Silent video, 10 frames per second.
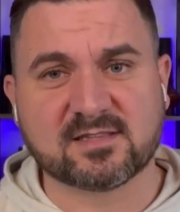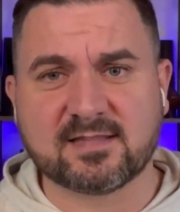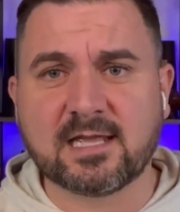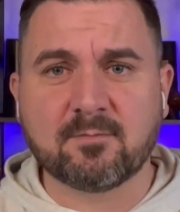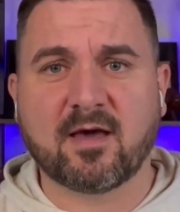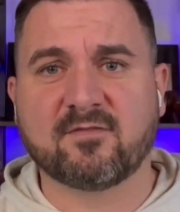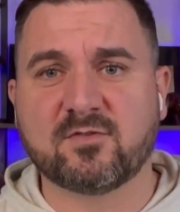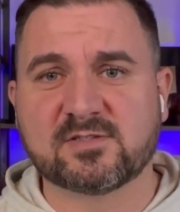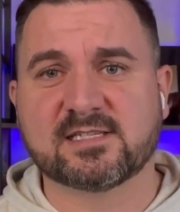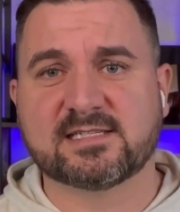think about if you
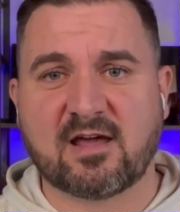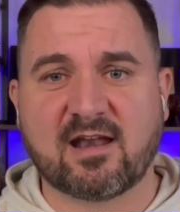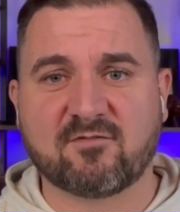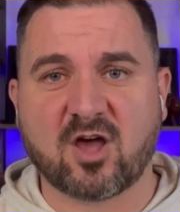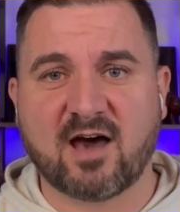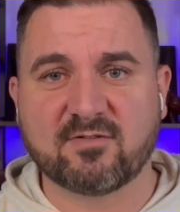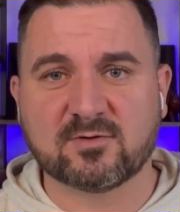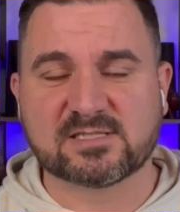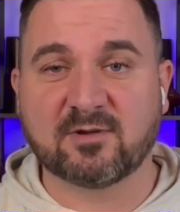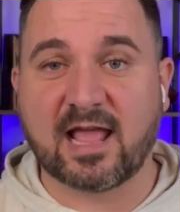sit down and have coffee with
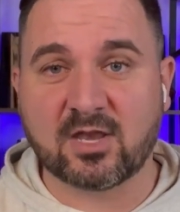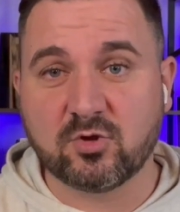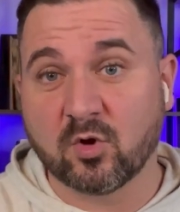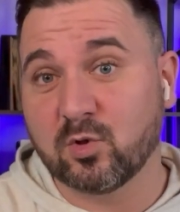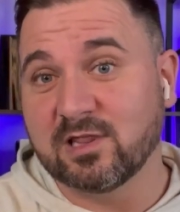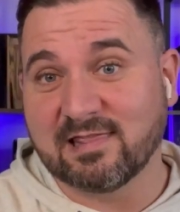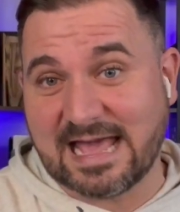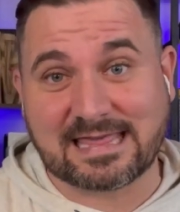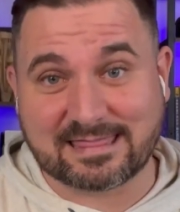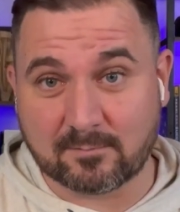someone and you don't
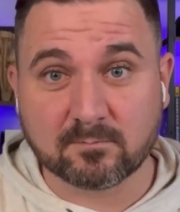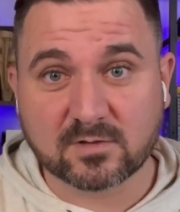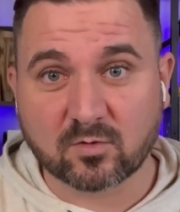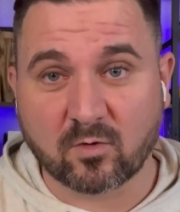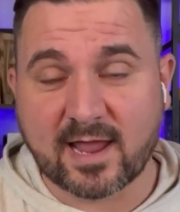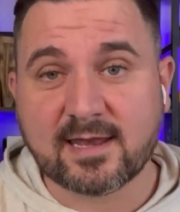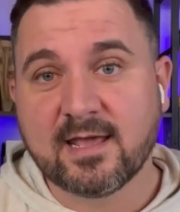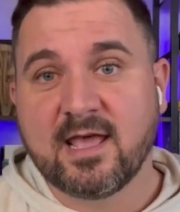like them, right?